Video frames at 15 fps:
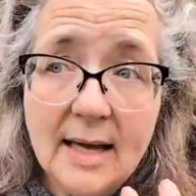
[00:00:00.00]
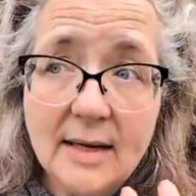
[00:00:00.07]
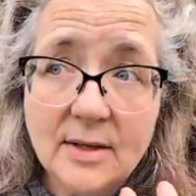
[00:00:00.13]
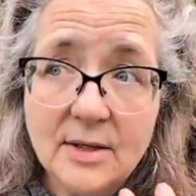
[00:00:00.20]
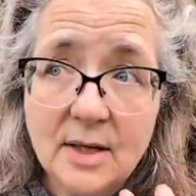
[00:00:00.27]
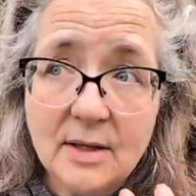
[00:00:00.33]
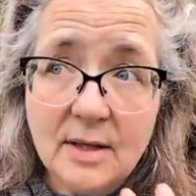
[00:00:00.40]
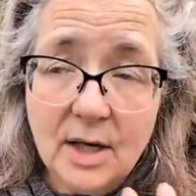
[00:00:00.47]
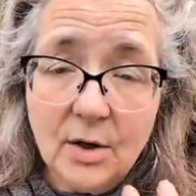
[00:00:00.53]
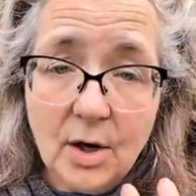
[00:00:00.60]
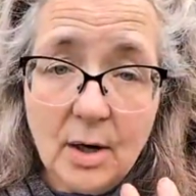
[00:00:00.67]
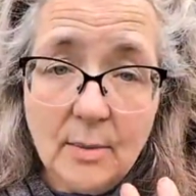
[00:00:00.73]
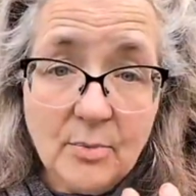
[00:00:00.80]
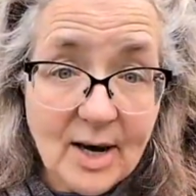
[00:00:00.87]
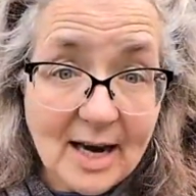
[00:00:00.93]
and
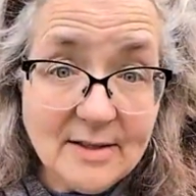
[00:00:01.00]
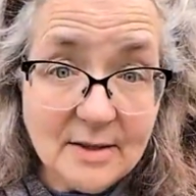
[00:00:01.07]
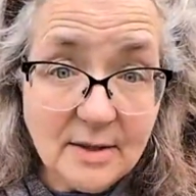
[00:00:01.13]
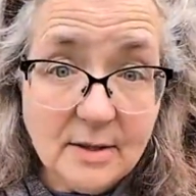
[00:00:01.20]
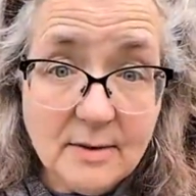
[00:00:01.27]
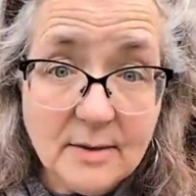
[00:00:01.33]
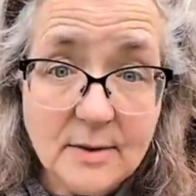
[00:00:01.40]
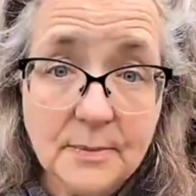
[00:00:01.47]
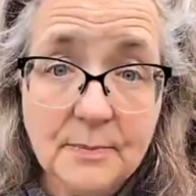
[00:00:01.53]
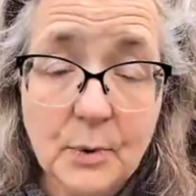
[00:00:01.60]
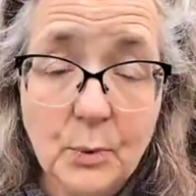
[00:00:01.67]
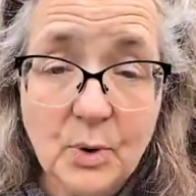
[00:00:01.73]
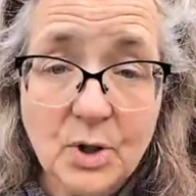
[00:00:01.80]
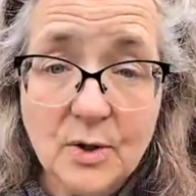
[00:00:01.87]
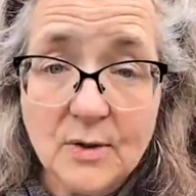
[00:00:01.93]
there are
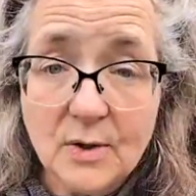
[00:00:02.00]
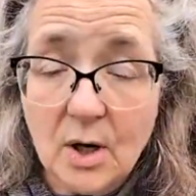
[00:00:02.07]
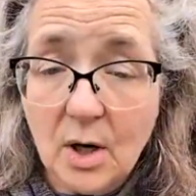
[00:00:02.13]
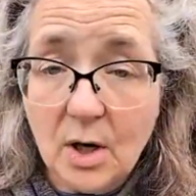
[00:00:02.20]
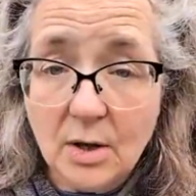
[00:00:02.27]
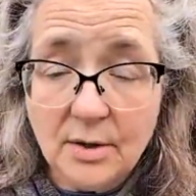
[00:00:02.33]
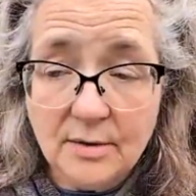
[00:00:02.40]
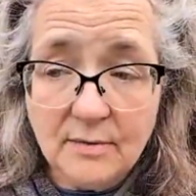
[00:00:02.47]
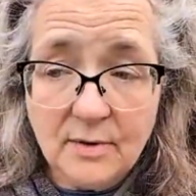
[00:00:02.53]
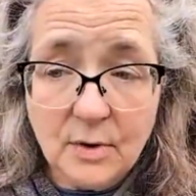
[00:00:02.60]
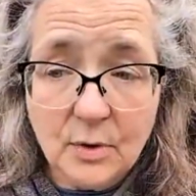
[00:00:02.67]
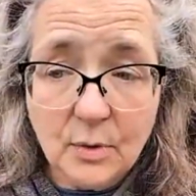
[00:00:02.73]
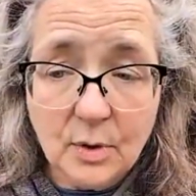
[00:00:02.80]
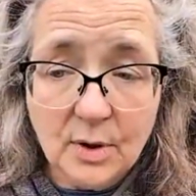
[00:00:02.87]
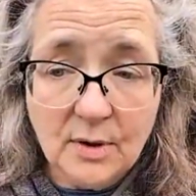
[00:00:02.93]
brassicas, which is all
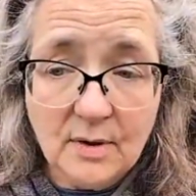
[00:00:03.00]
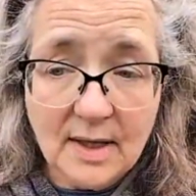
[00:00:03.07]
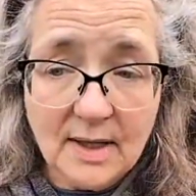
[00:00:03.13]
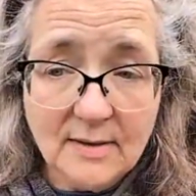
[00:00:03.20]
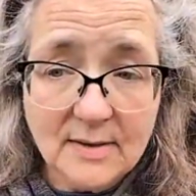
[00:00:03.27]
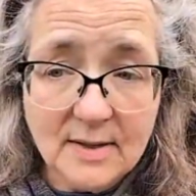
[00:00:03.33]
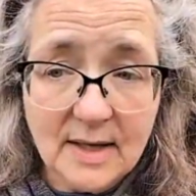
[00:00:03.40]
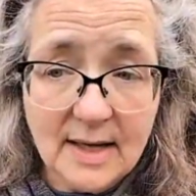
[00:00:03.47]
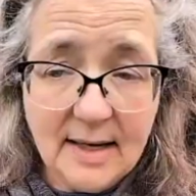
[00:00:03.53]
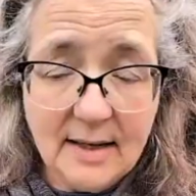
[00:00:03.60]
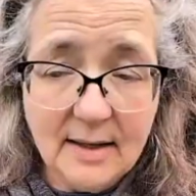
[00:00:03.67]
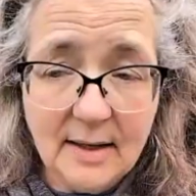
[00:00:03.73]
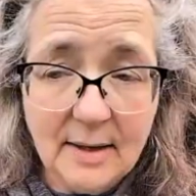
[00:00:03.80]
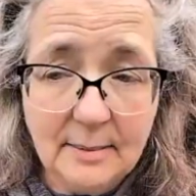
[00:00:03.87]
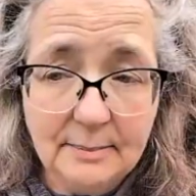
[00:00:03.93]
of your things
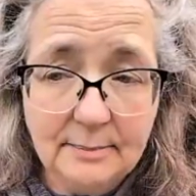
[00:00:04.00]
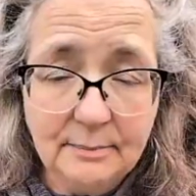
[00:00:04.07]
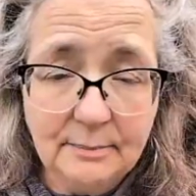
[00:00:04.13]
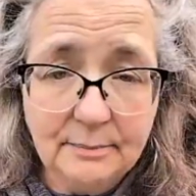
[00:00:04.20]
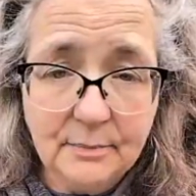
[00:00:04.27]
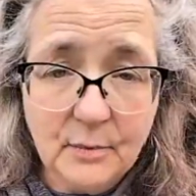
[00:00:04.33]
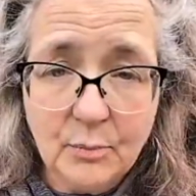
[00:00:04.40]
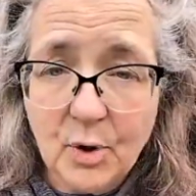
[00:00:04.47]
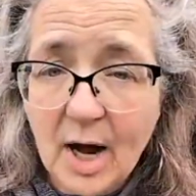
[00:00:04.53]
like um,